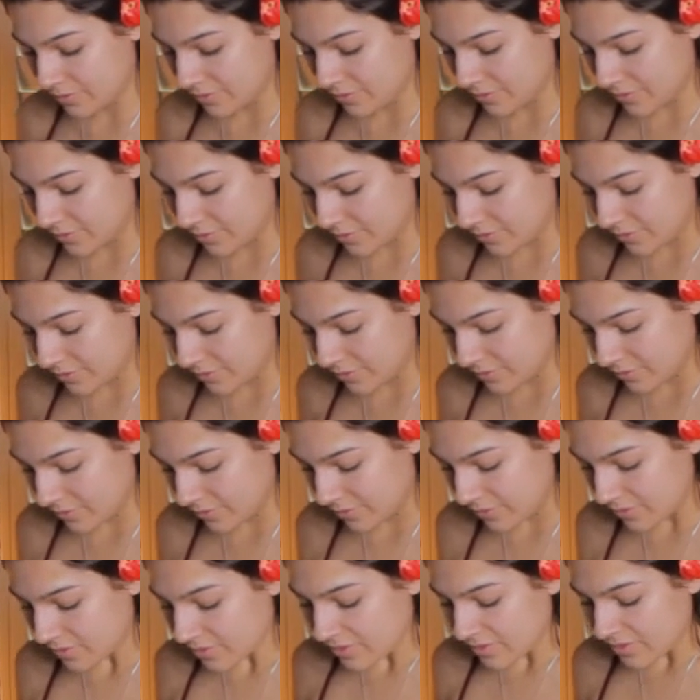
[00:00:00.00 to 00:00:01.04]

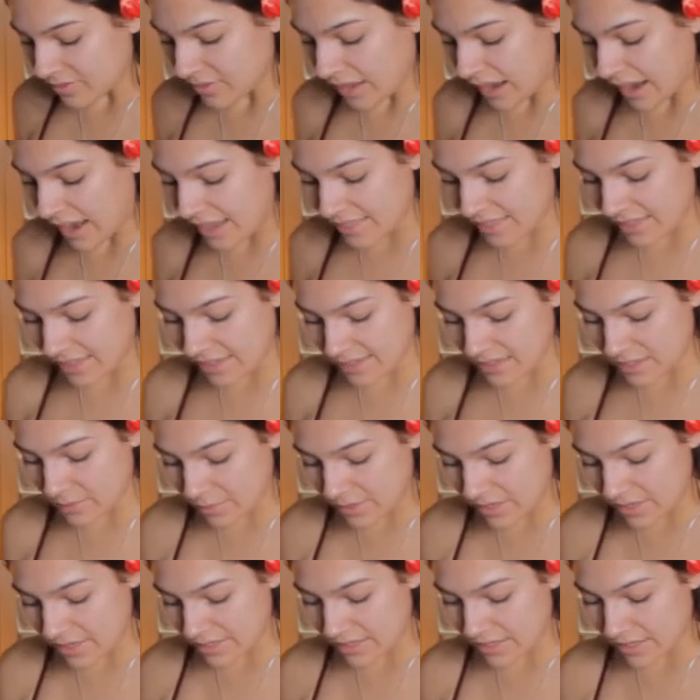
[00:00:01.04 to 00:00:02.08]
I think
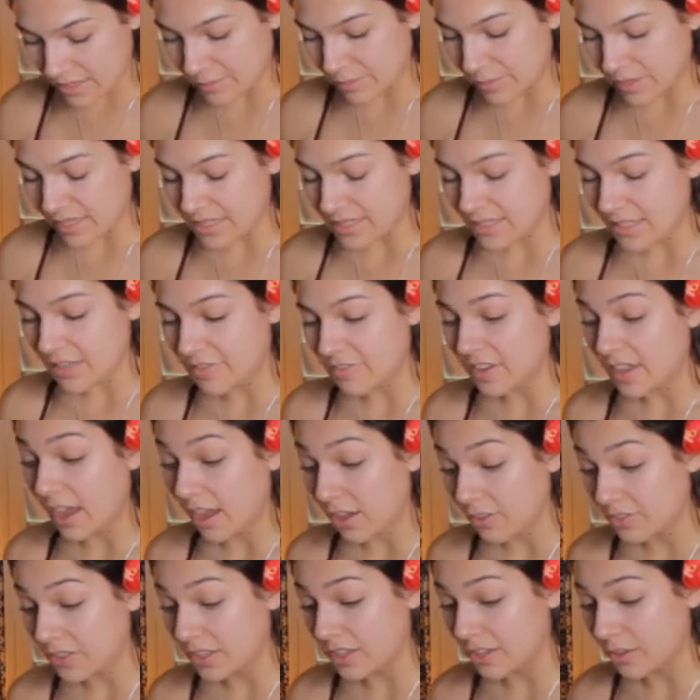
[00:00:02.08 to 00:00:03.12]
somebody's going to be sniffing
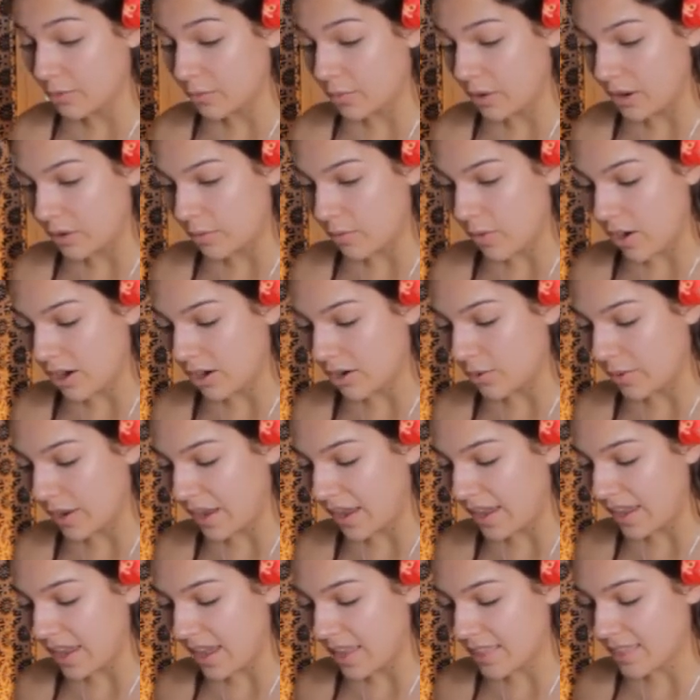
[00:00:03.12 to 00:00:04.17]
out that you want to walk
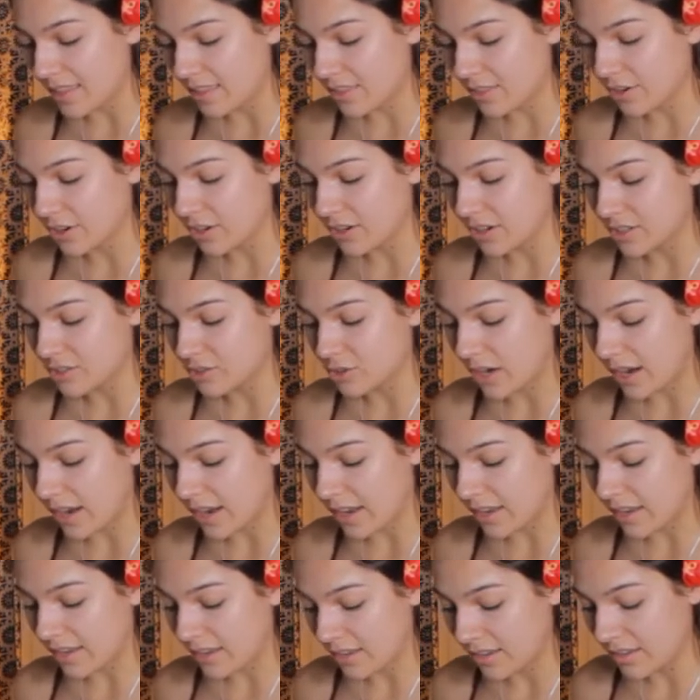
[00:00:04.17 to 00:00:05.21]
away, and then they're going to
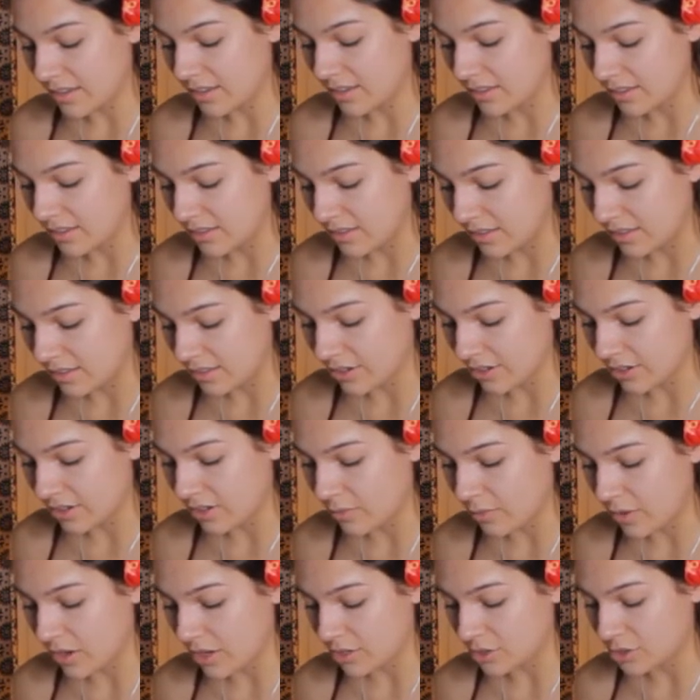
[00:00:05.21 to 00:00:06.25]
try. They're going
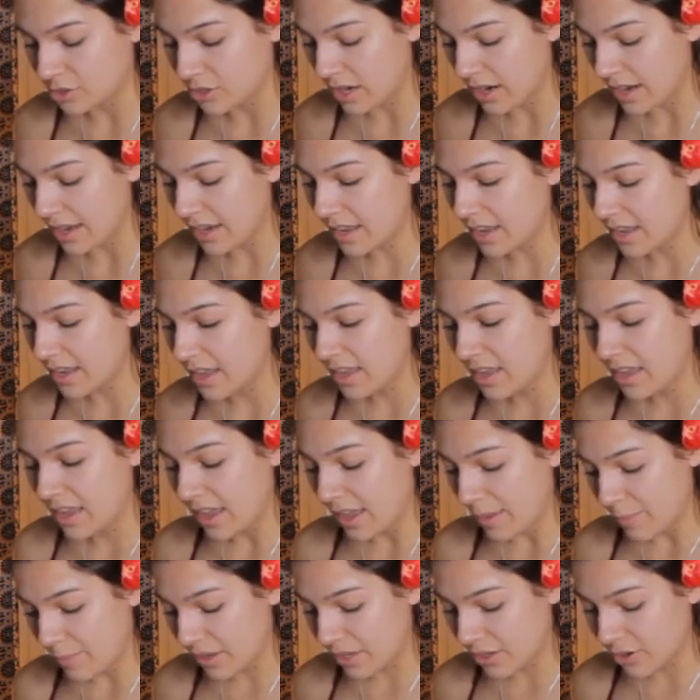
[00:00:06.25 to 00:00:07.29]
to want to try.
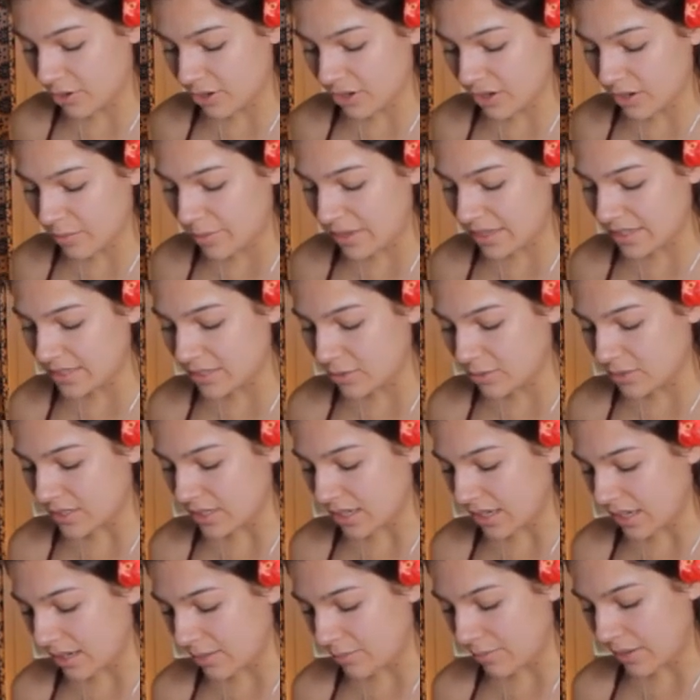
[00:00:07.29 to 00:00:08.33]
But you're going to be so
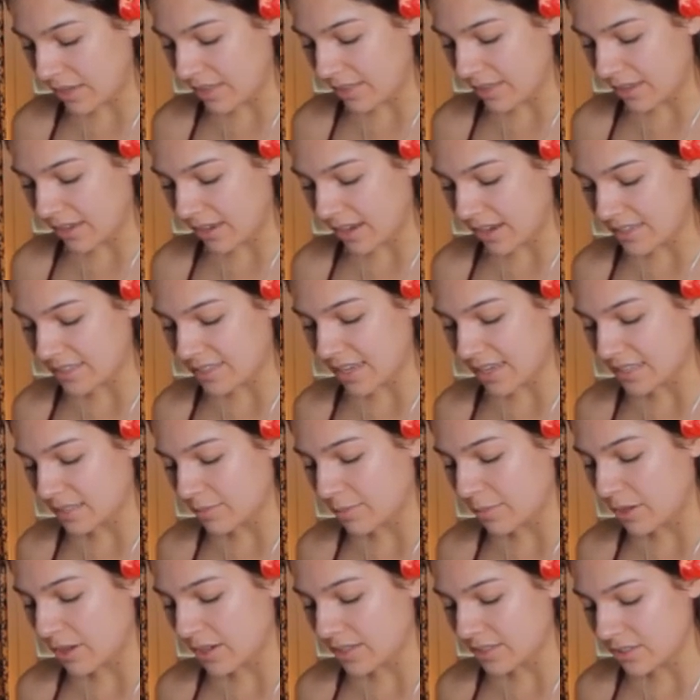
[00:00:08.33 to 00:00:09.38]
done by then, guys. Yeah,
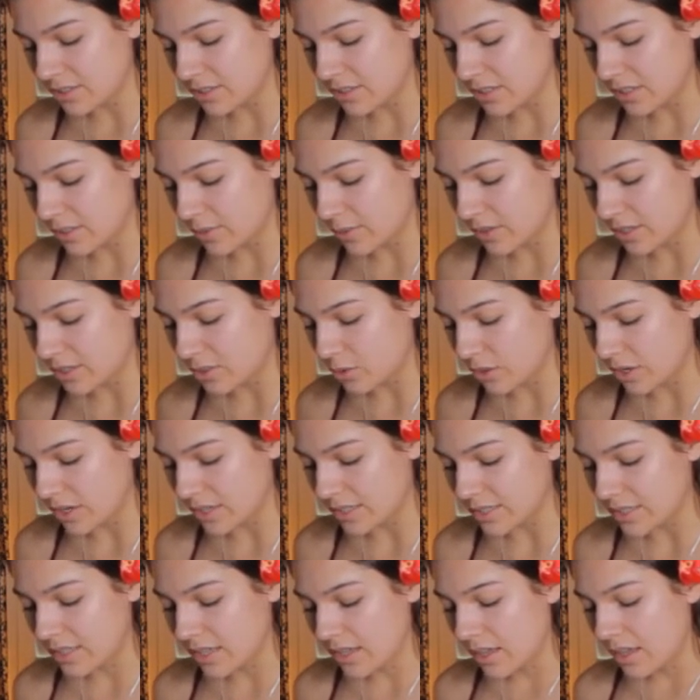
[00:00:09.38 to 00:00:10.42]
some of you guys are dealing with a
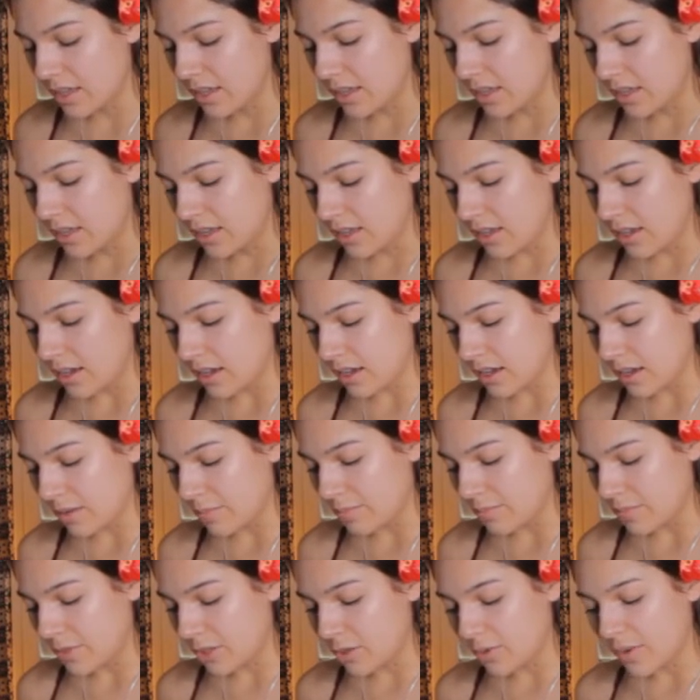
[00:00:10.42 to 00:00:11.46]
Taurus.
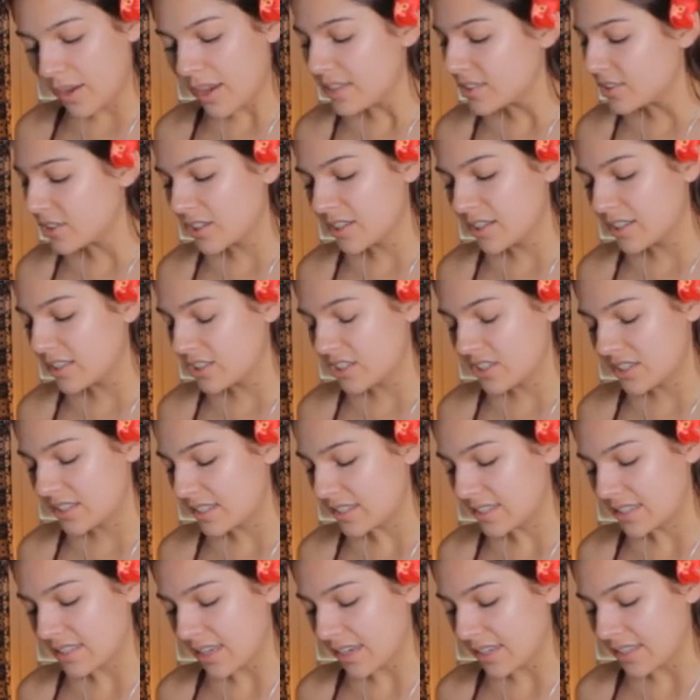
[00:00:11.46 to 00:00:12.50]
You guys are going to just
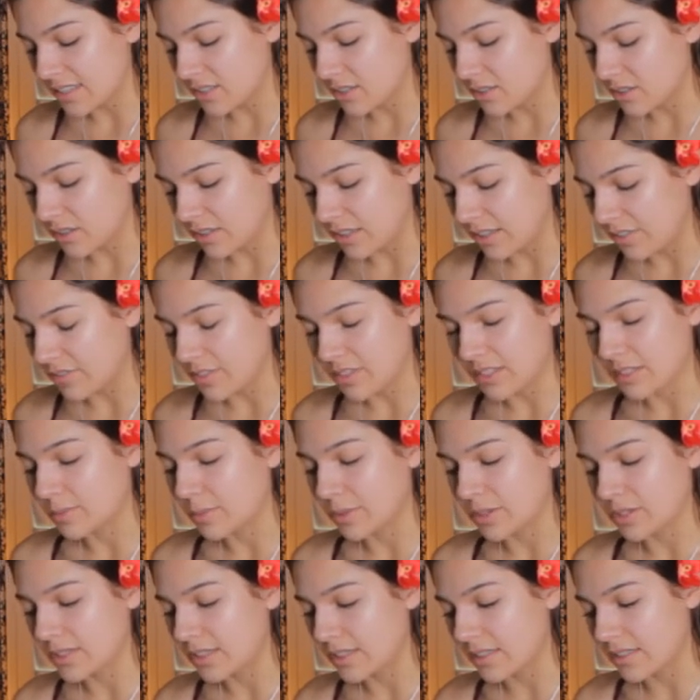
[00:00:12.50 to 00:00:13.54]
decide to leave this
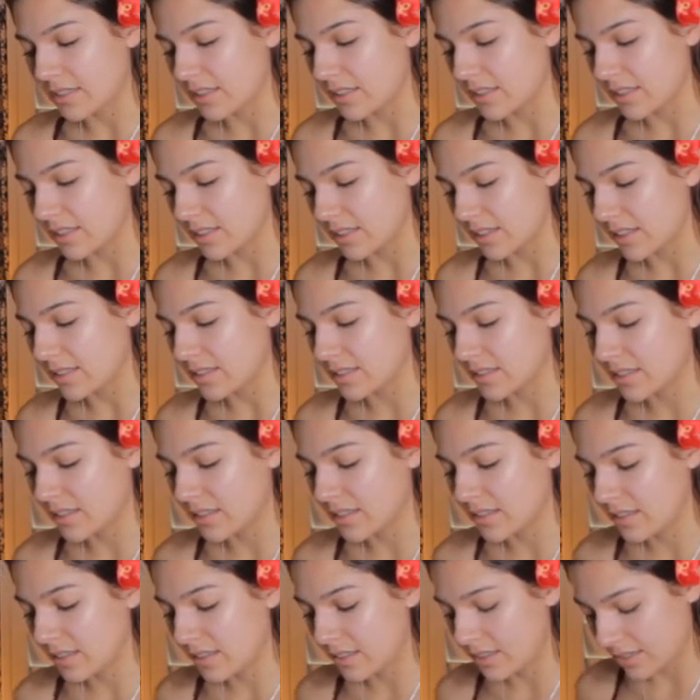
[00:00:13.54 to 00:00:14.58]
person in the dust,
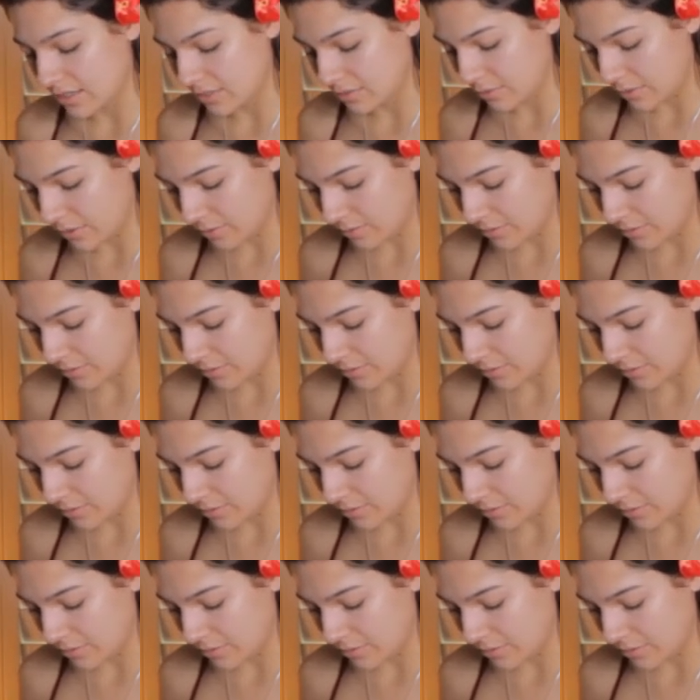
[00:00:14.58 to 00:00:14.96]
is what